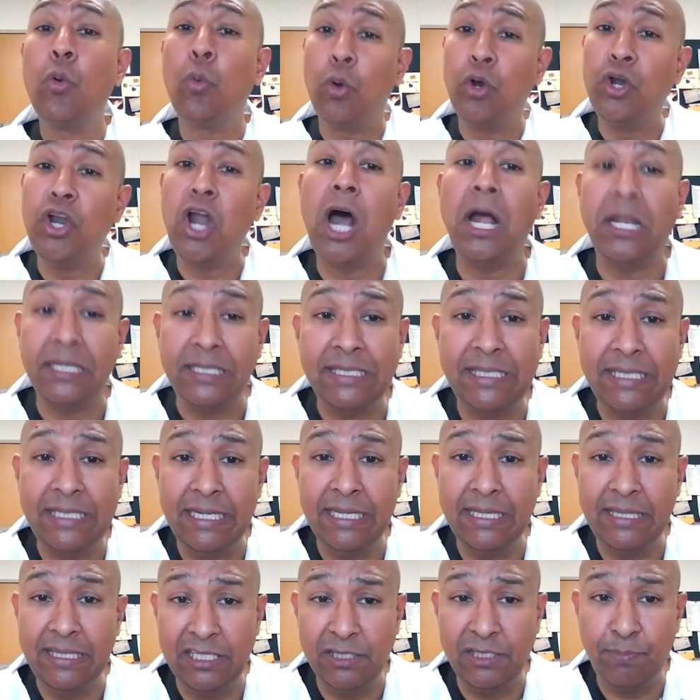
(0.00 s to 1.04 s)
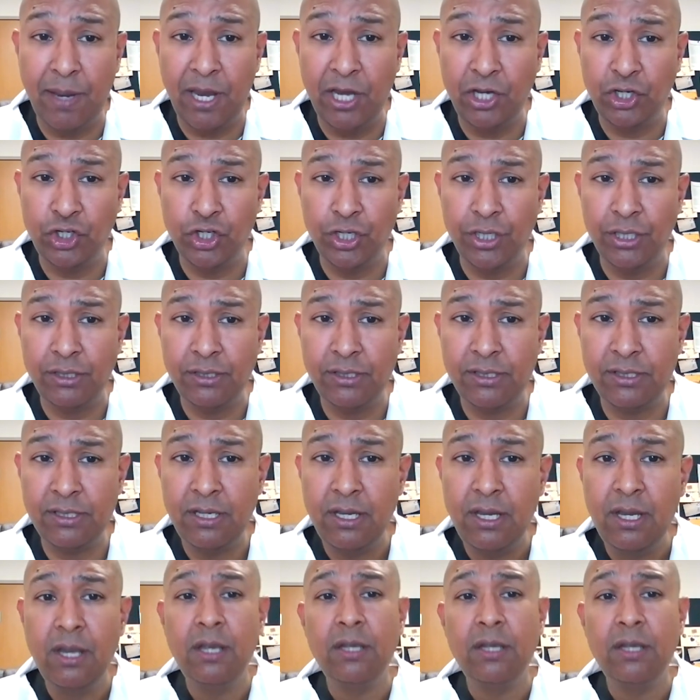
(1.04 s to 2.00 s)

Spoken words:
we're not seeing in these patients.